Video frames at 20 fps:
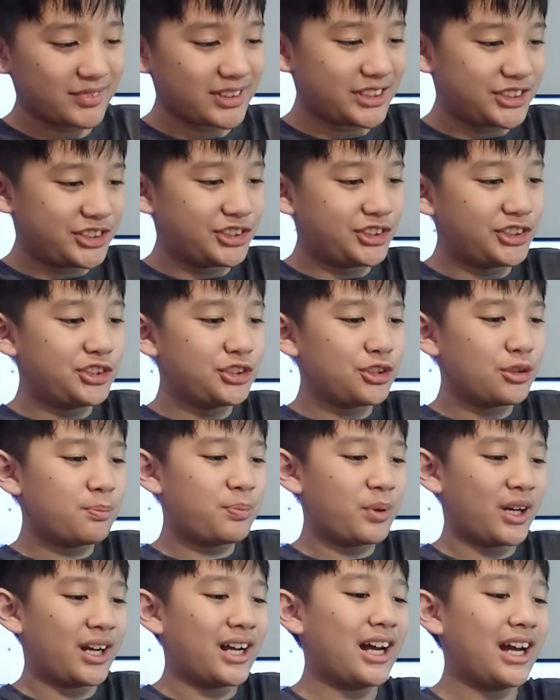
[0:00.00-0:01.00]

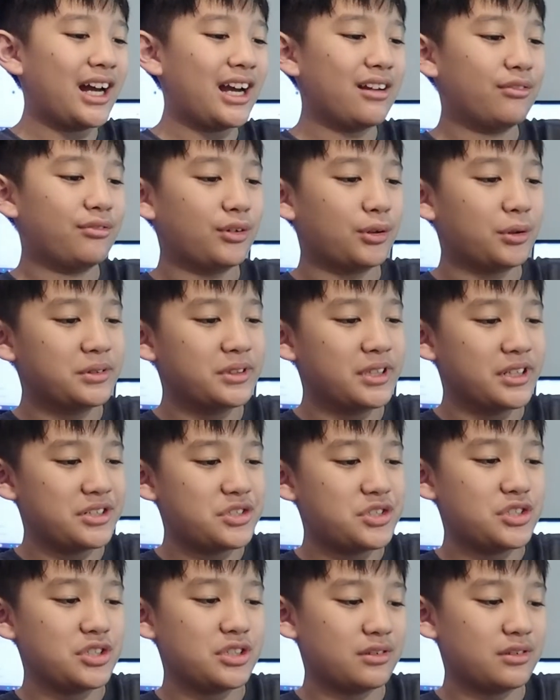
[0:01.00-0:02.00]
super high voltage